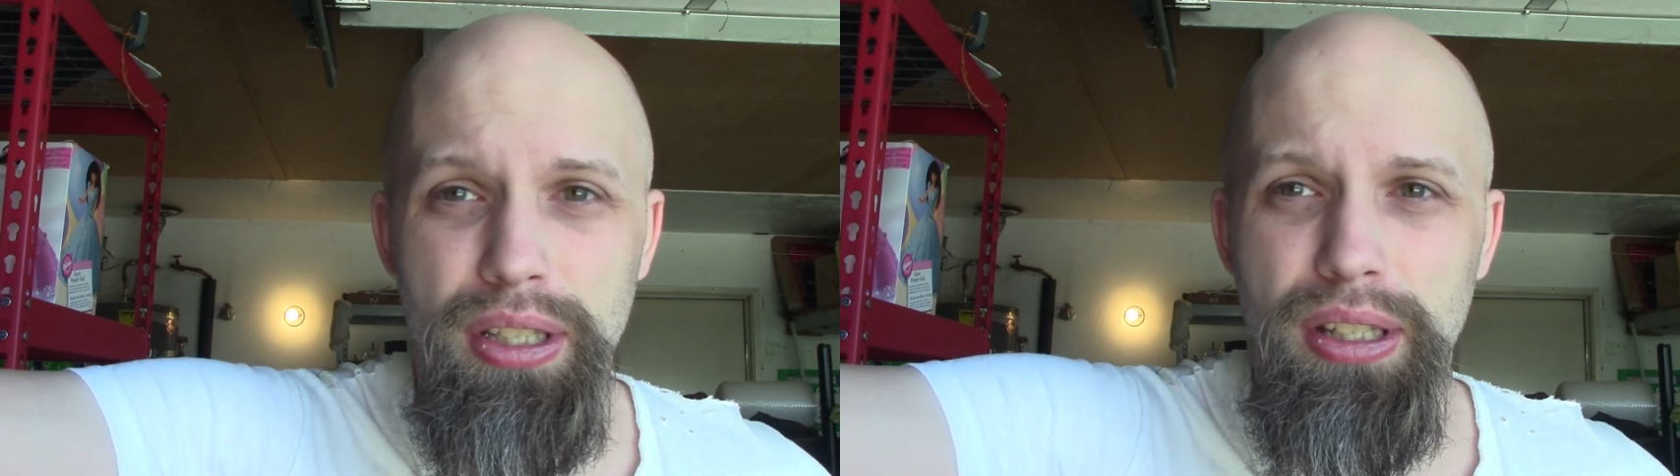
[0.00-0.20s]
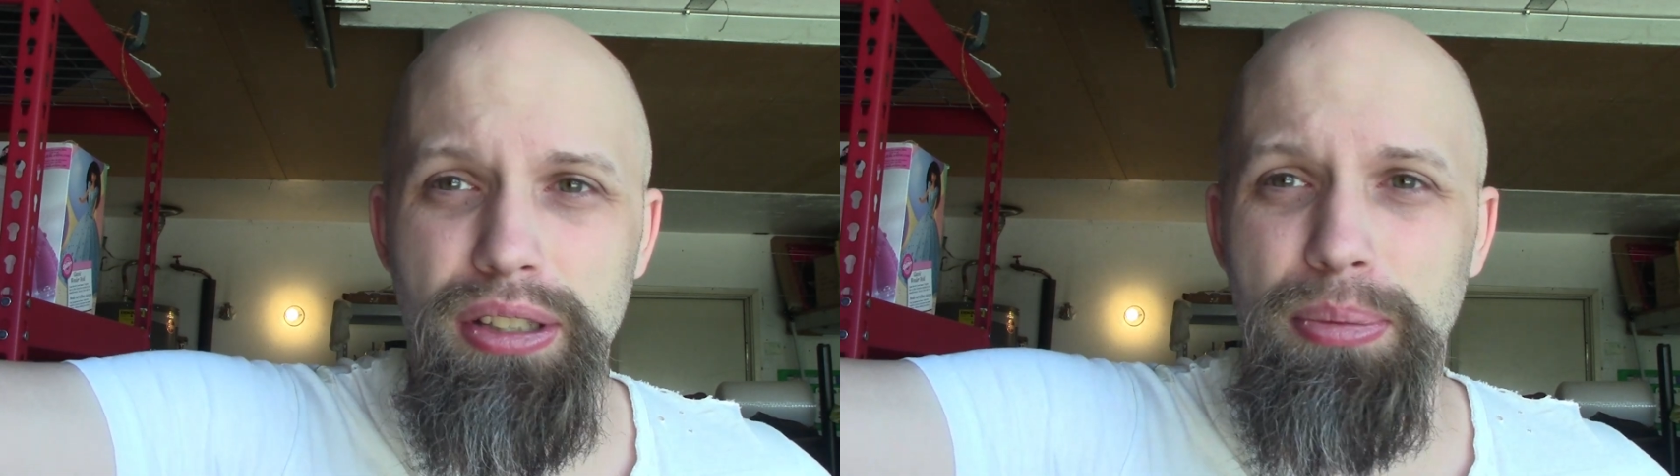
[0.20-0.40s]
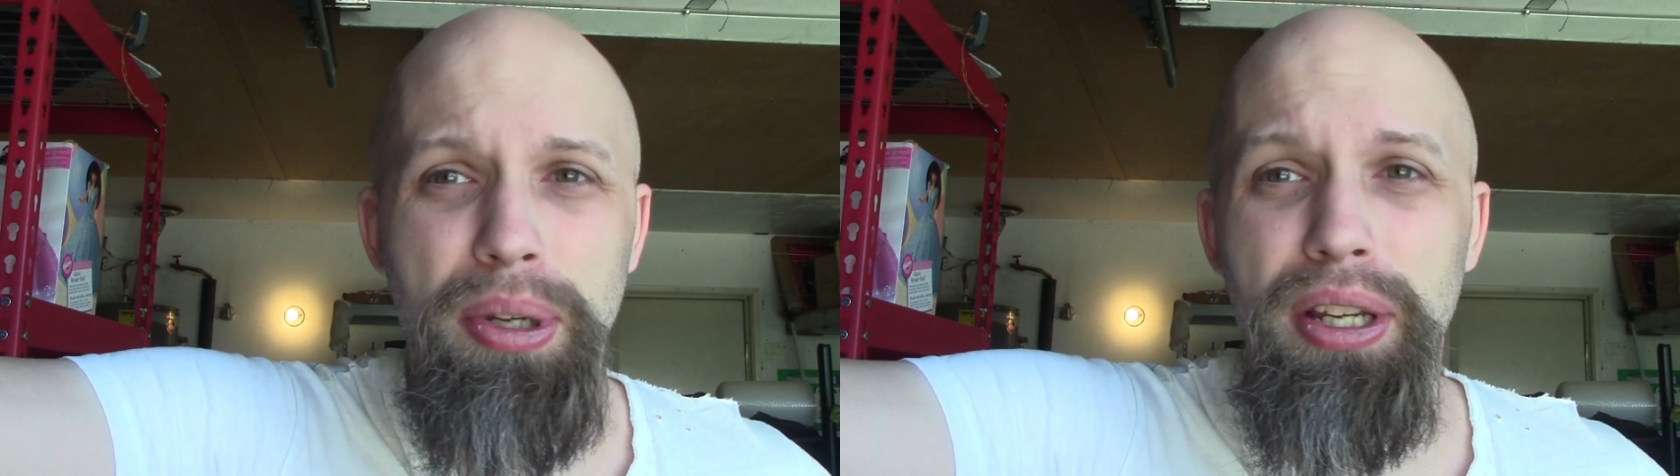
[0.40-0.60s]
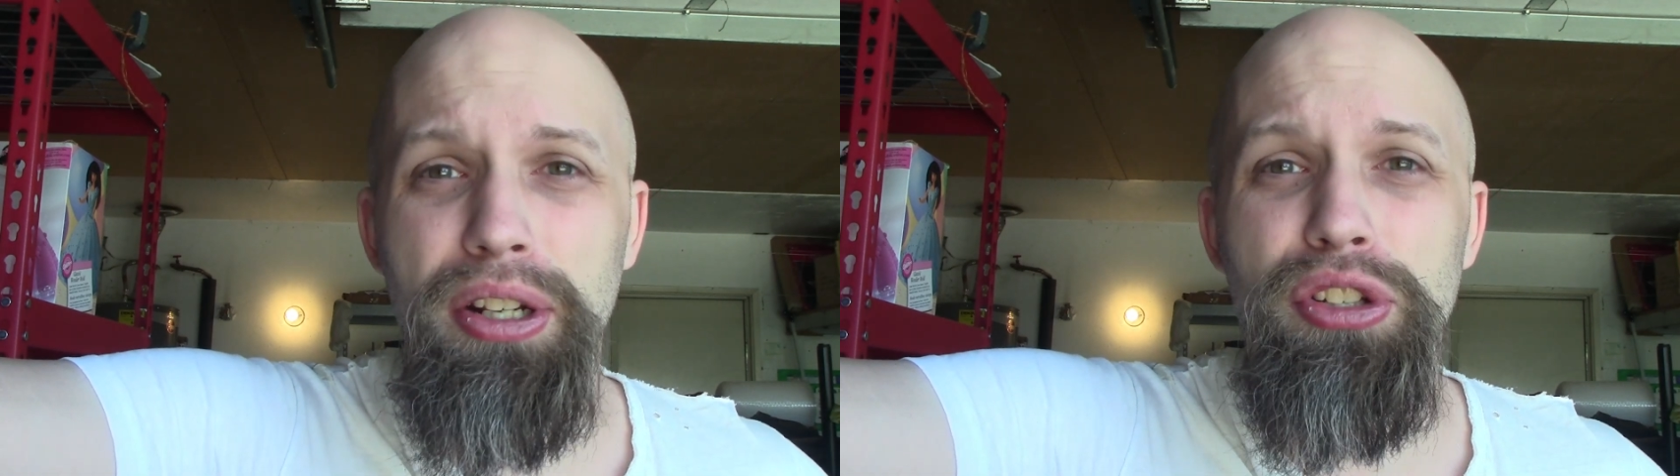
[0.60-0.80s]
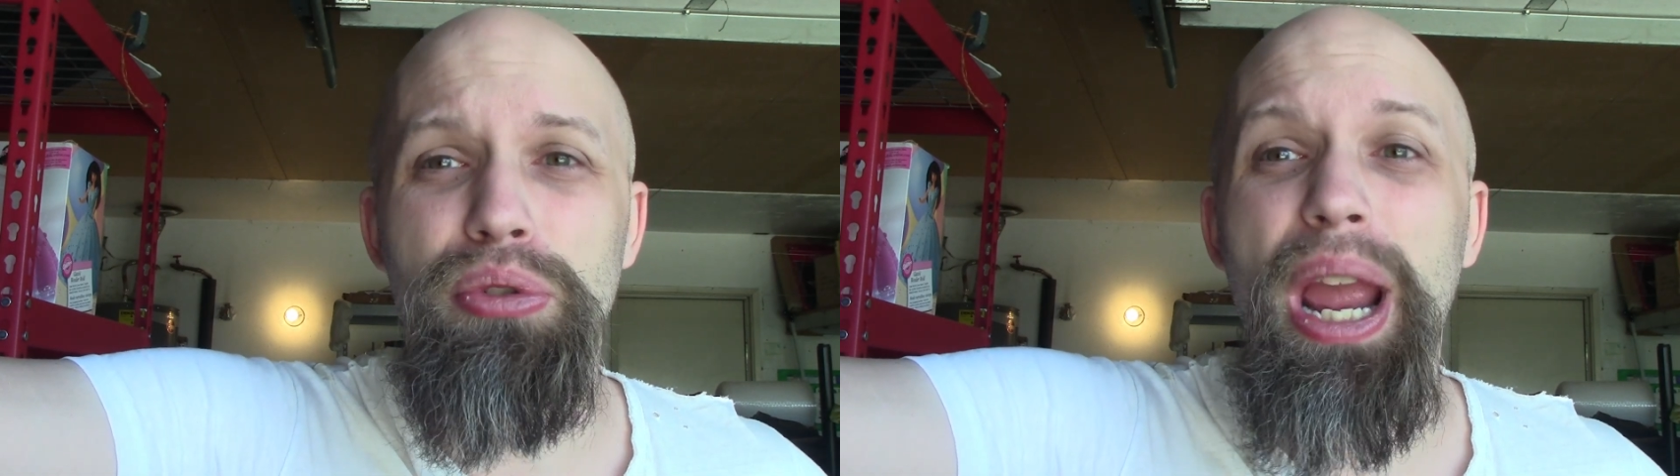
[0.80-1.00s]
because I'm not
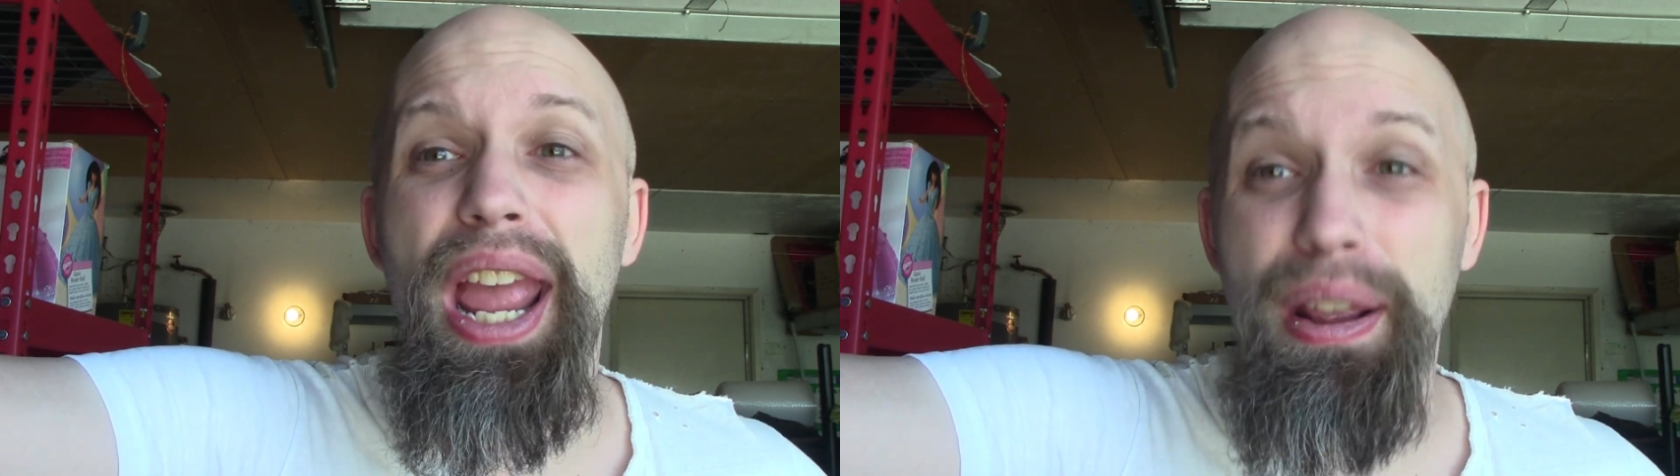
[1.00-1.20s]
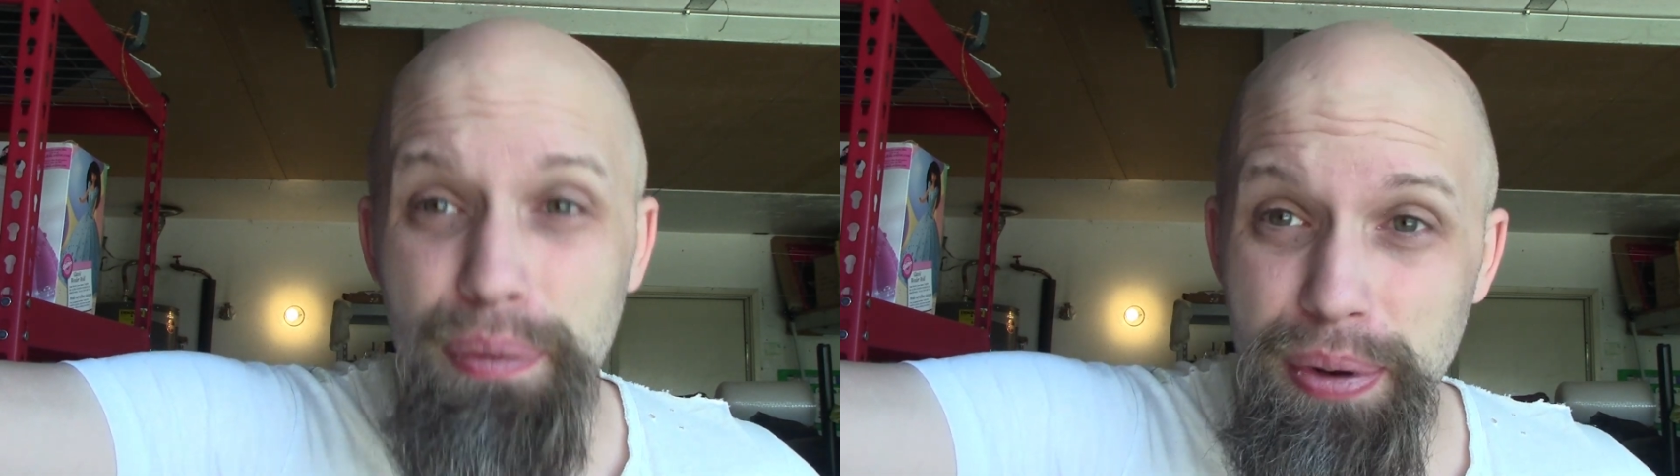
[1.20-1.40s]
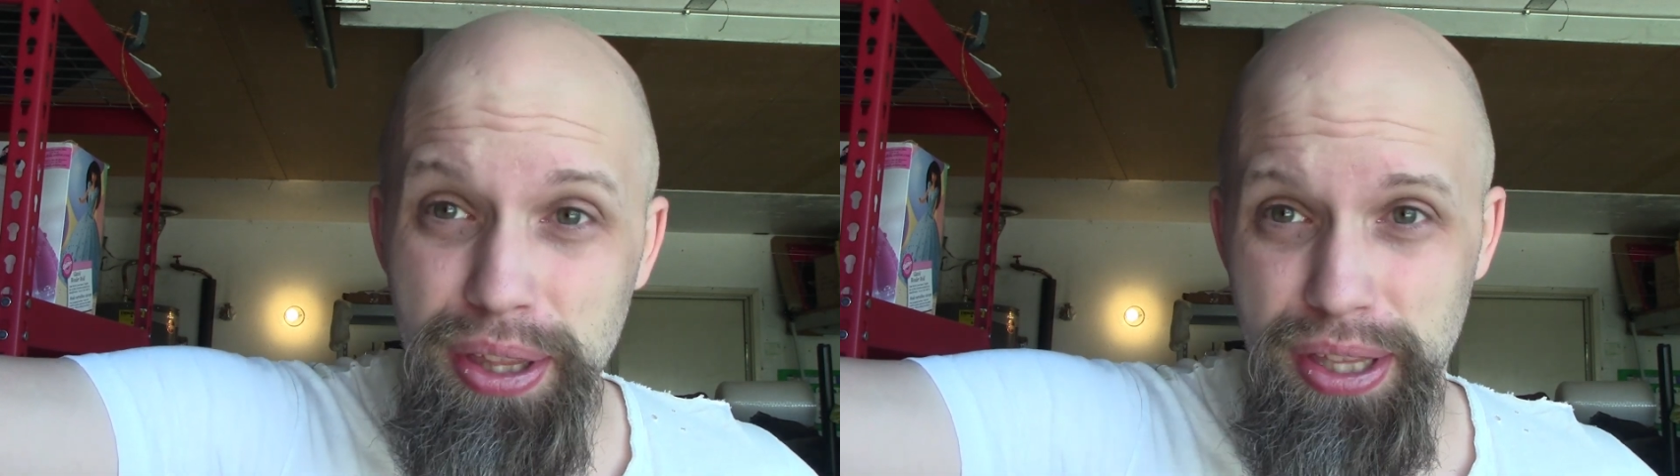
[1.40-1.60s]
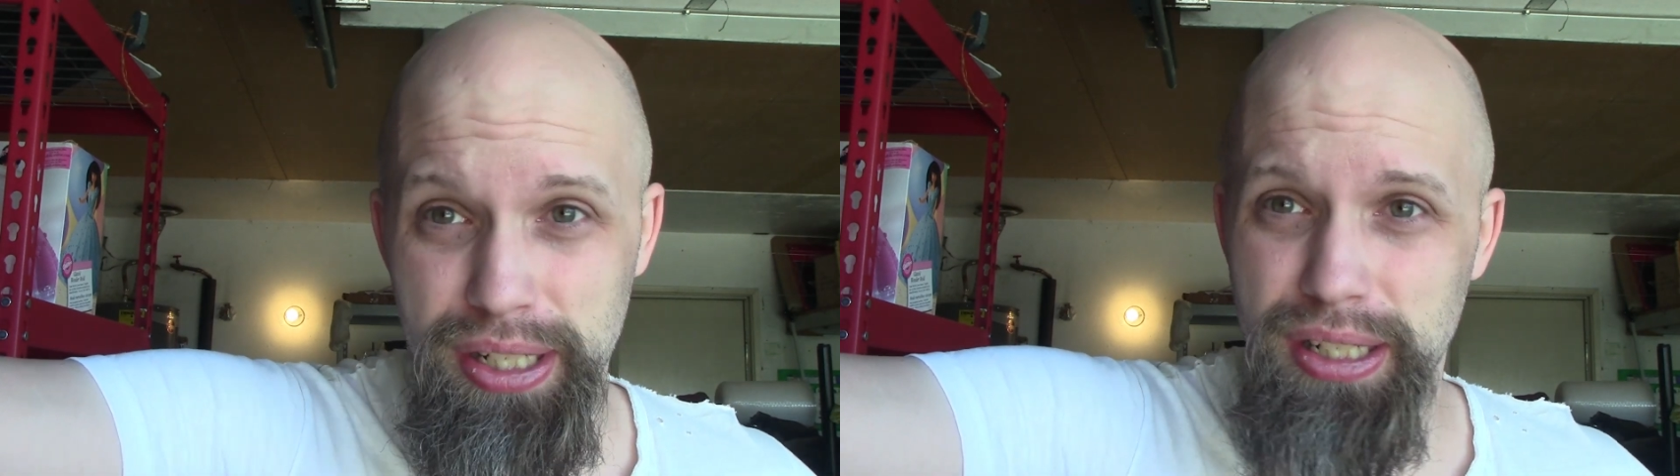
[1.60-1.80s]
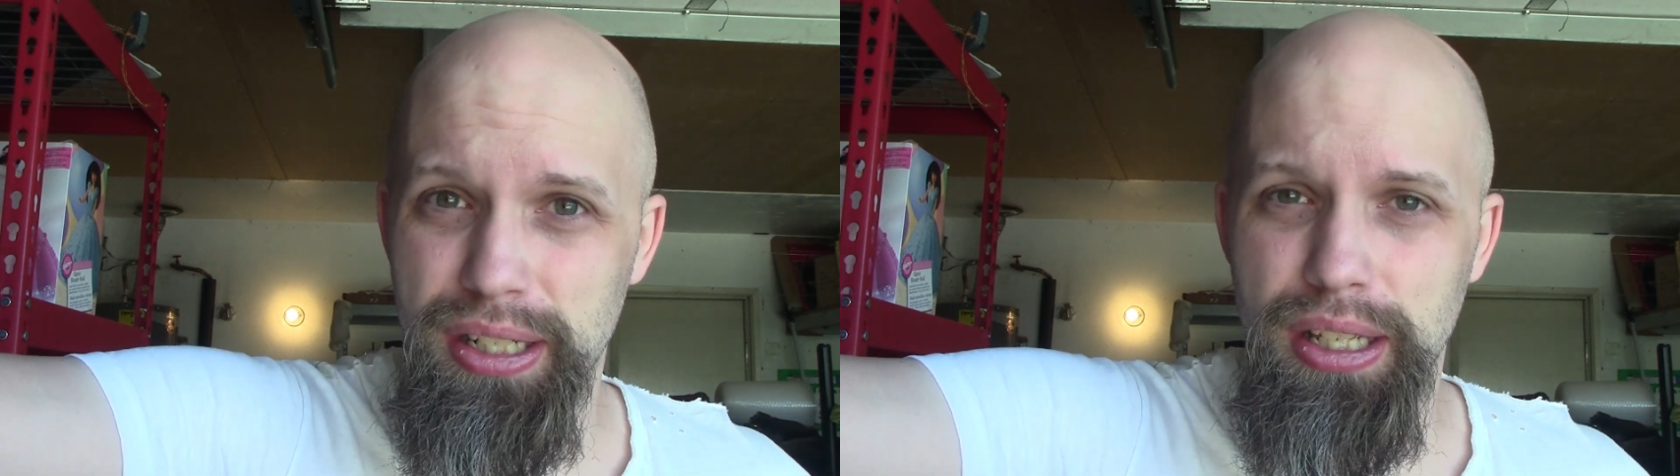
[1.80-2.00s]
going to do
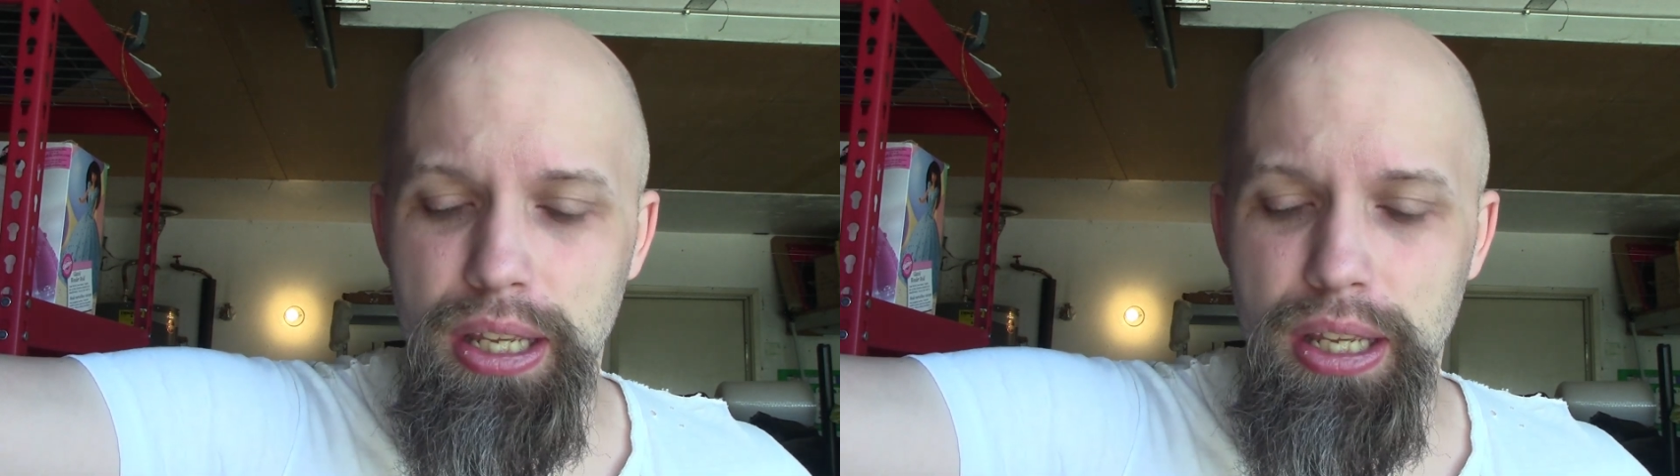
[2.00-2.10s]
everything.